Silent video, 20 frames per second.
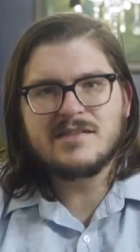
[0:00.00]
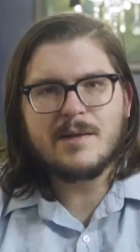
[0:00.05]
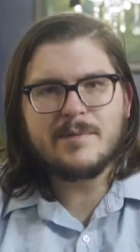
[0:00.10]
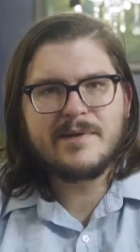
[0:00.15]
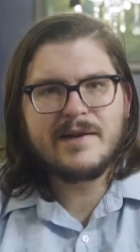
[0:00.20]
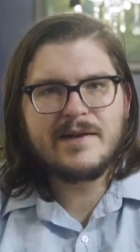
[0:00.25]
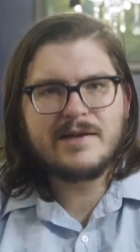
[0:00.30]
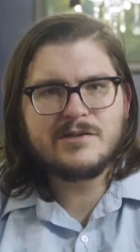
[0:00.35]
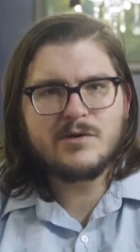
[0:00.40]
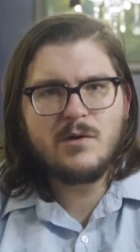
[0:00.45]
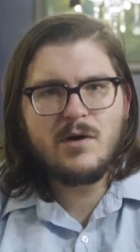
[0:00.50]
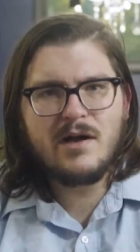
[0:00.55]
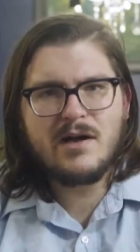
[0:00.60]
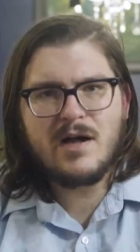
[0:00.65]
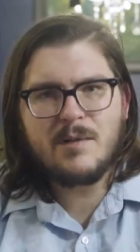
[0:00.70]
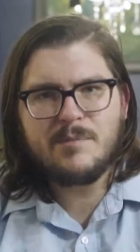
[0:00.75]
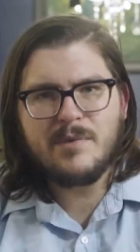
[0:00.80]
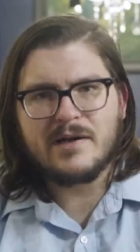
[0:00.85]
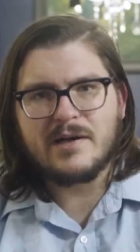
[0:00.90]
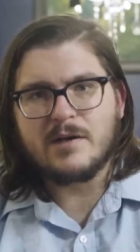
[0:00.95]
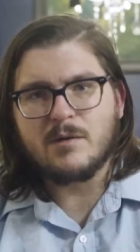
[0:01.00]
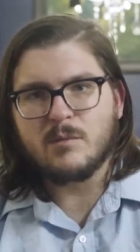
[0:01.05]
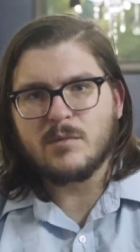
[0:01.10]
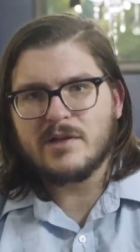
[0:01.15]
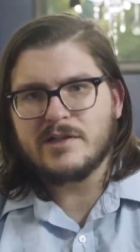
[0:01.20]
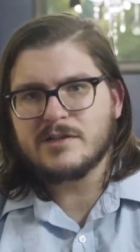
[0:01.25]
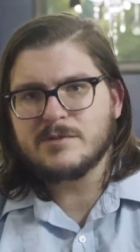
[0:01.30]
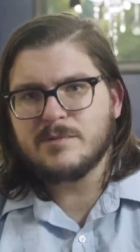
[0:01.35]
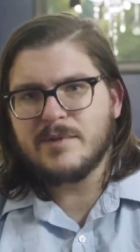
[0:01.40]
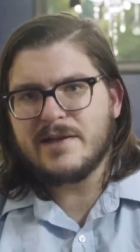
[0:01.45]
Stop getting so hung up on it.
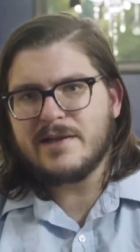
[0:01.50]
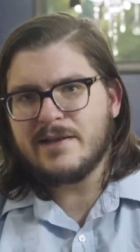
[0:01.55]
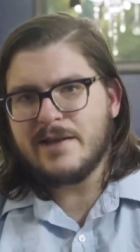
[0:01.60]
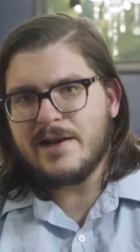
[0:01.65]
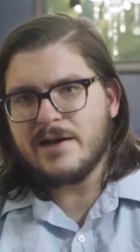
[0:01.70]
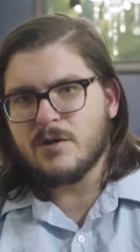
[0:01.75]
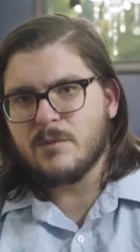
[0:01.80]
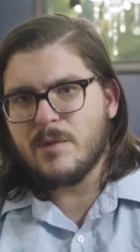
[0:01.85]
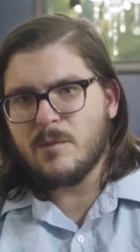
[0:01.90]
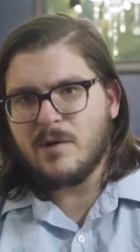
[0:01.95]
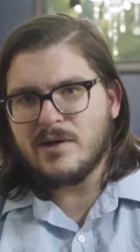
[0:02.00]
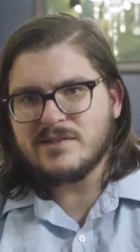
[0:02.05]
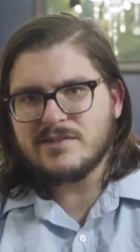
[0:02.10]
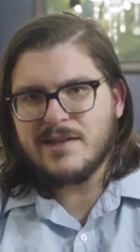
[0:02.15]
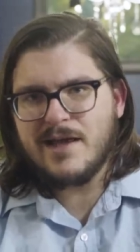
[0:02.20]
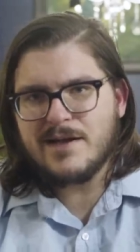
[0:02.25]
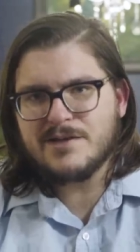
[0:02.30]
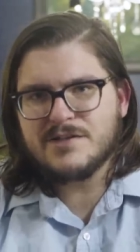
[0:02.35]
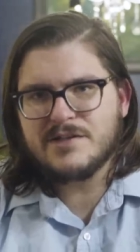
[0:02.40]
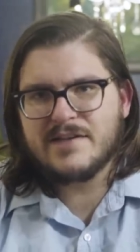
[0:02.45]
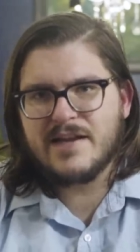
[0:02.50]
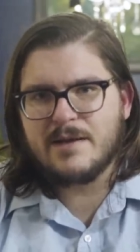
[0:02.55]
We'll explain later. We want slashing